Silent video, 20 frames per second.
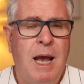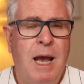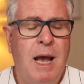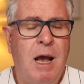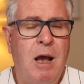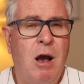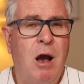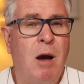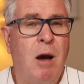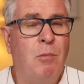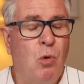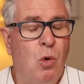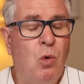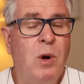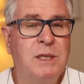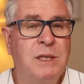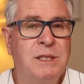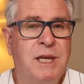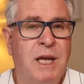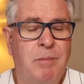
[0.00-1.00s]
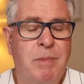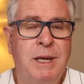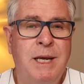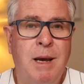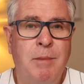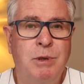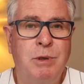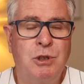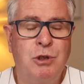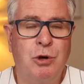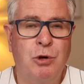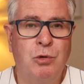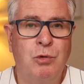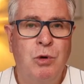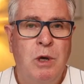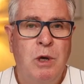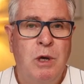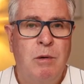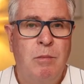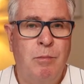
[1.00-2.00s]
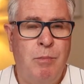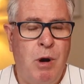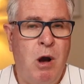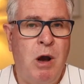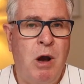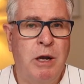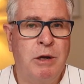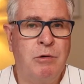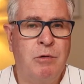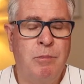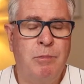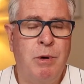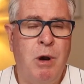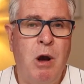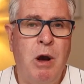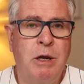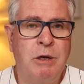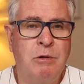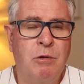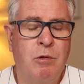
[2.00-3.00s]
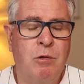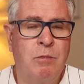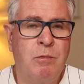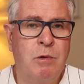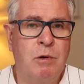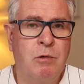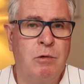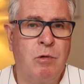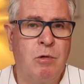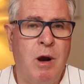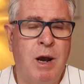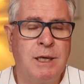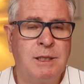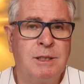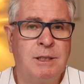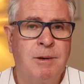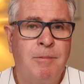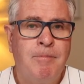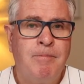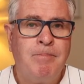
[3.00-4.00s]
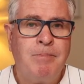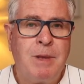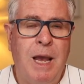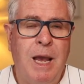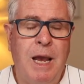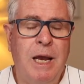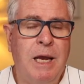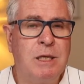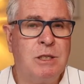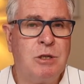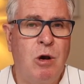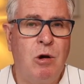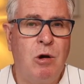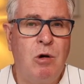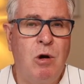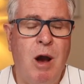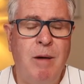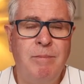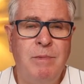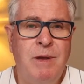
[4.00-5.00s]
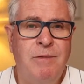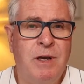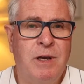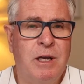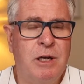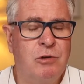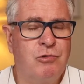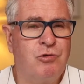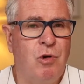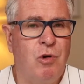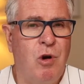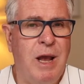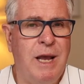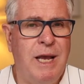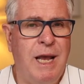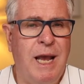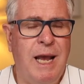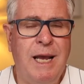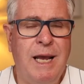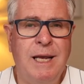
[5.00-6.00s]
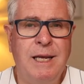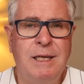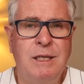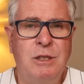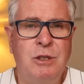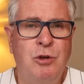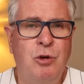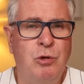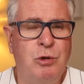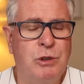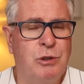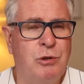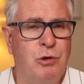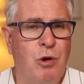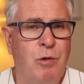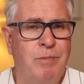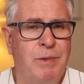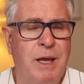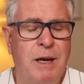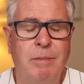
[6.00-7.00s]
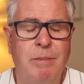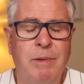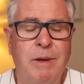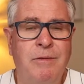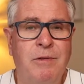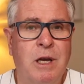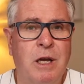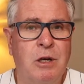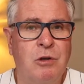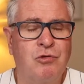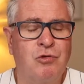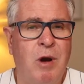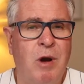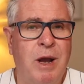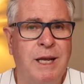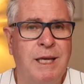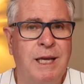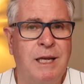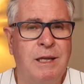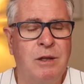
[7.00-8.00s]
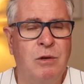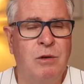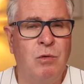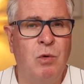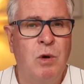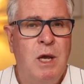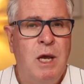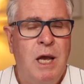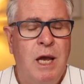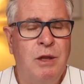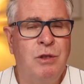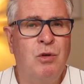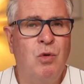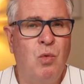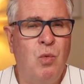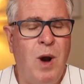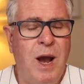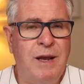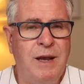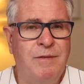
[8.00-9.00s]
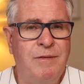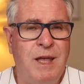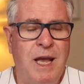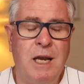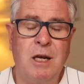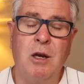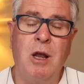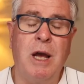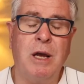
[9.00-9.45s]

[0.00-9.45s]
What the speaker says: I'm always going to be number two behind Christ. And so I'm never going to try and usurp that. I'm never going to try and get in the way of that.